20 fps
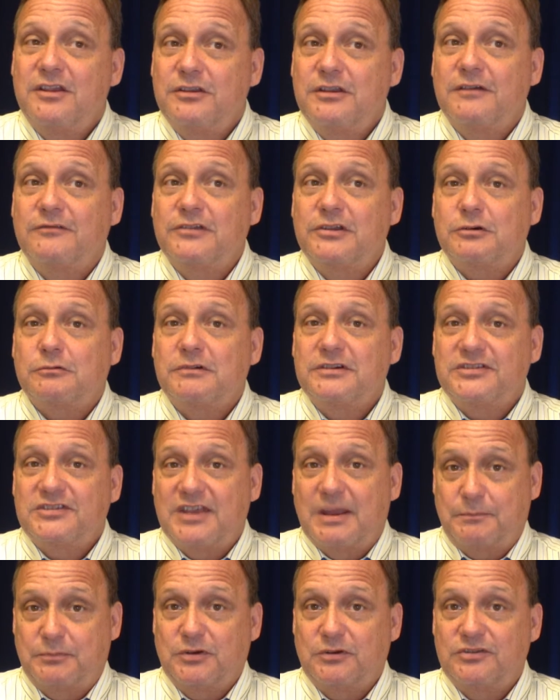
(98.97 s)
you have little
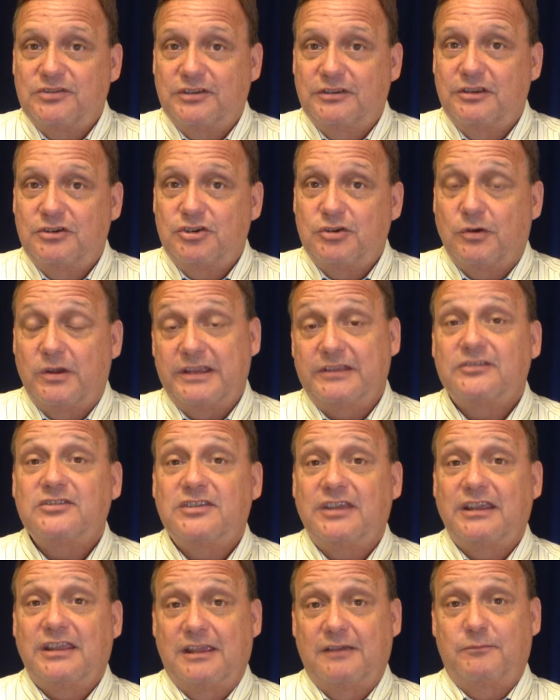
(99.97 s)
receptors in the joints
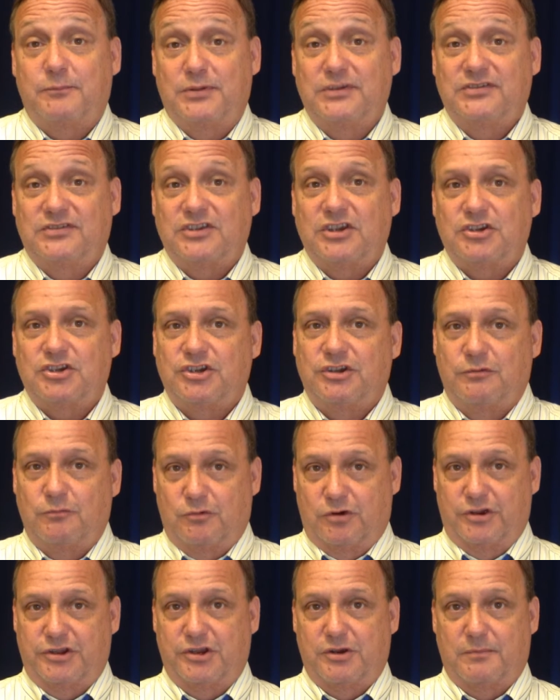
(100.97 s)
that give position
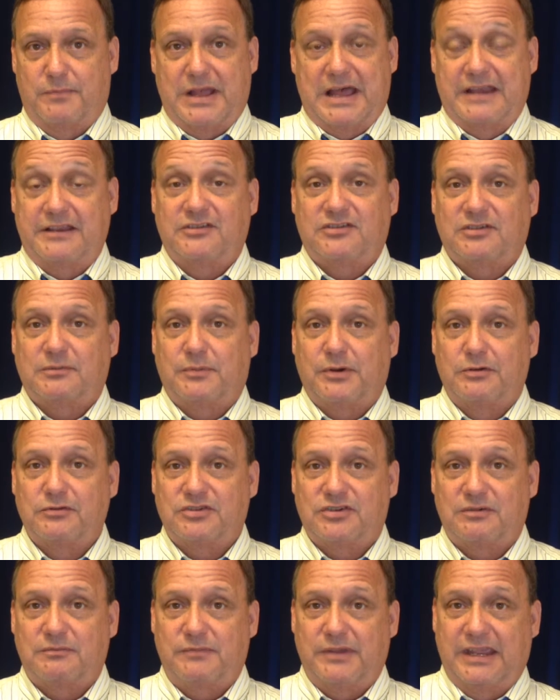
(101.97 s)
where your body's
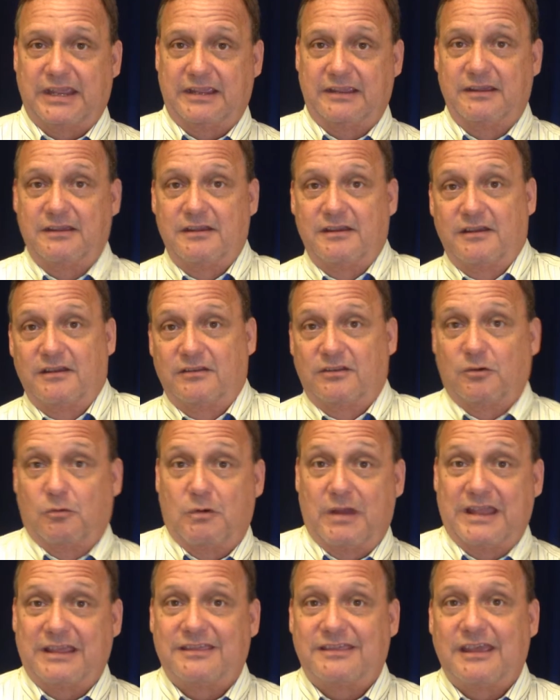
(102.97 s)
supposed to be, the
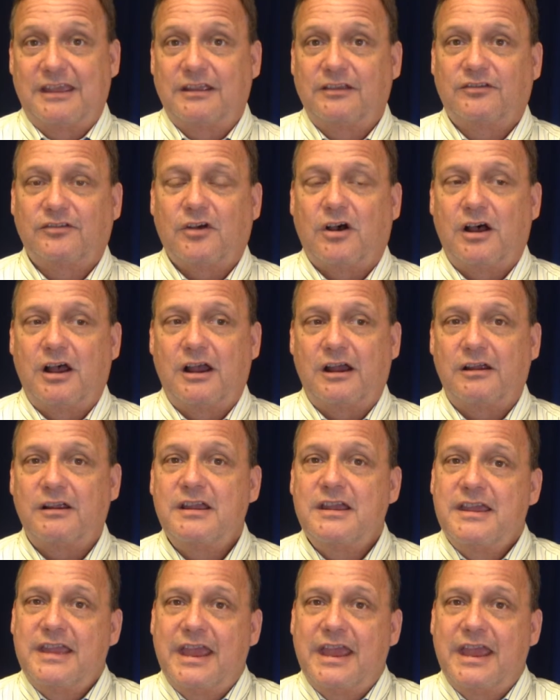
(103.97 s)
way things are.